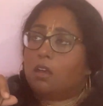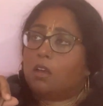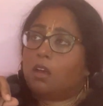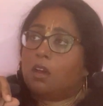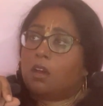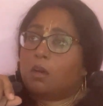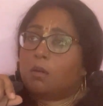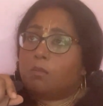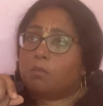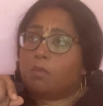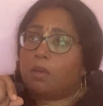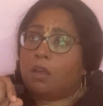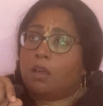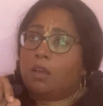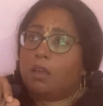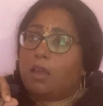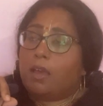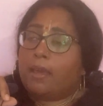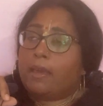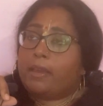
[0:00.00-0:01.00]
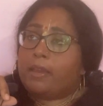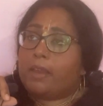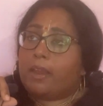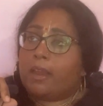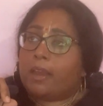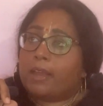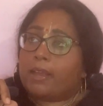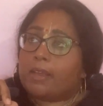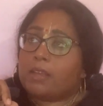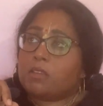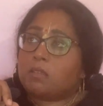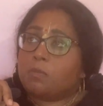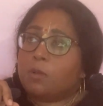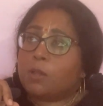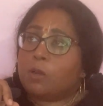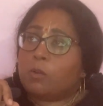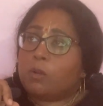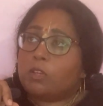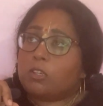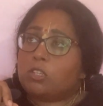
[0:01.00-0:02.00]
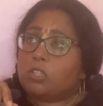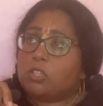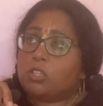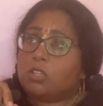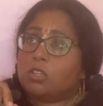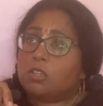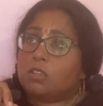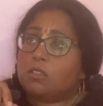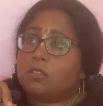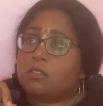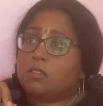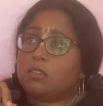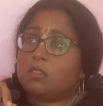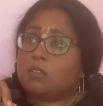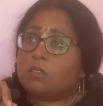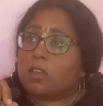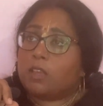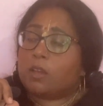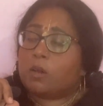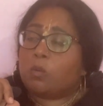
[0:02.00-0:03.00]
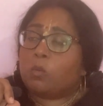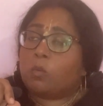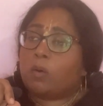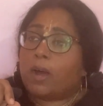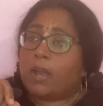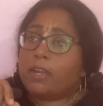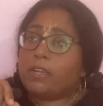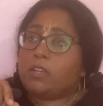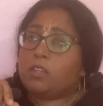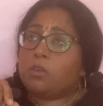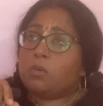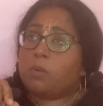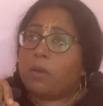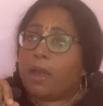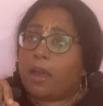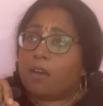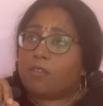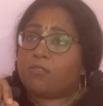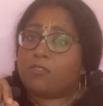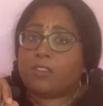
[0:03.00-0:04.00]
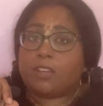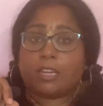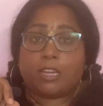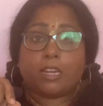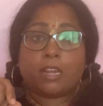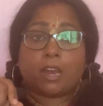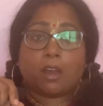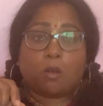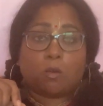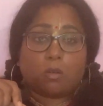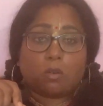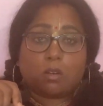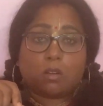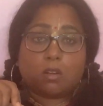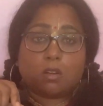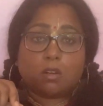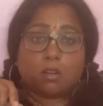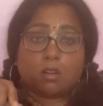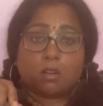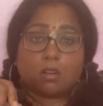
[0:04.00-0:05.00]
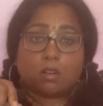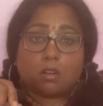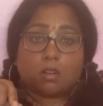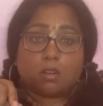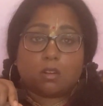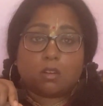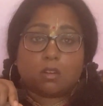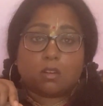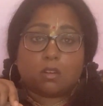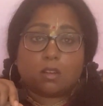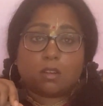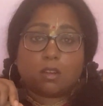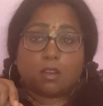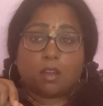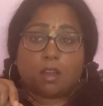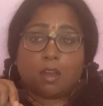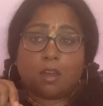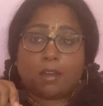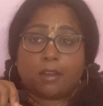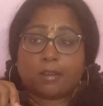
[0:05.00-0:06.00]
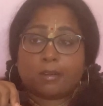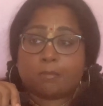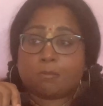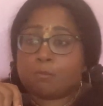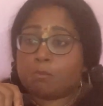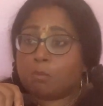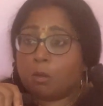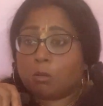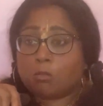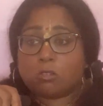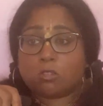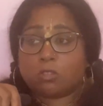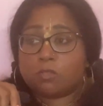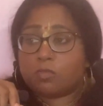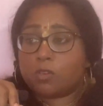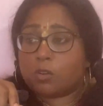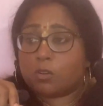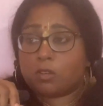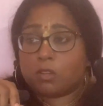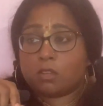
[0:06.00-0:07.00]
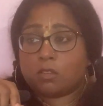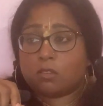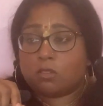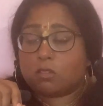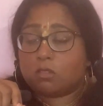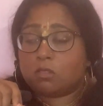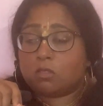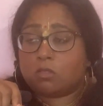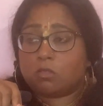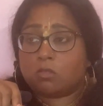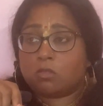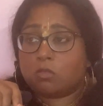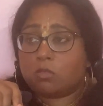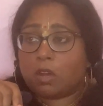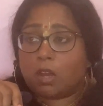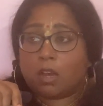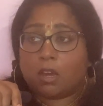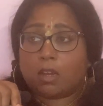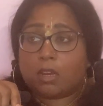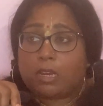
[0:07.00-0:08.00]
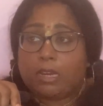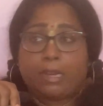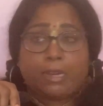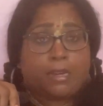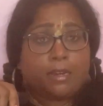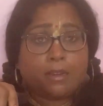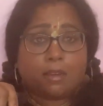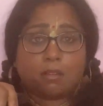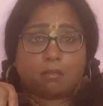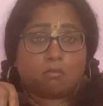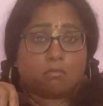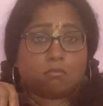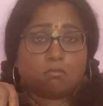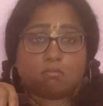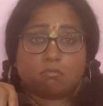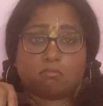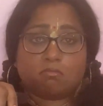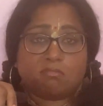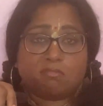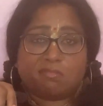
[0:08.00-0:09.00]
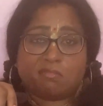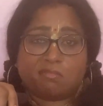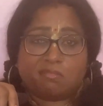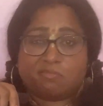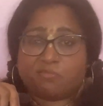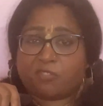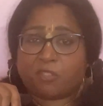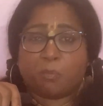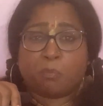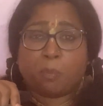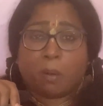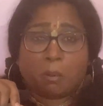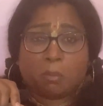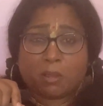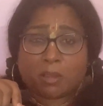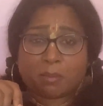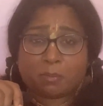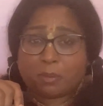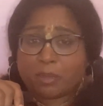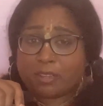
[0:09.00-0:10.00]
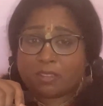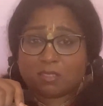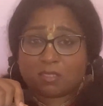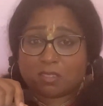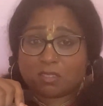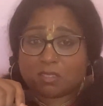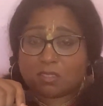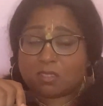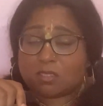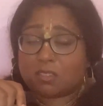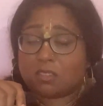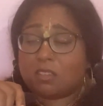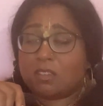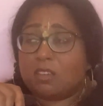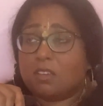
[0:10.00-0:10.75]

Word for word: um and, and i guess my question is is like why do you have to eat out um, most devotees do not eat from public places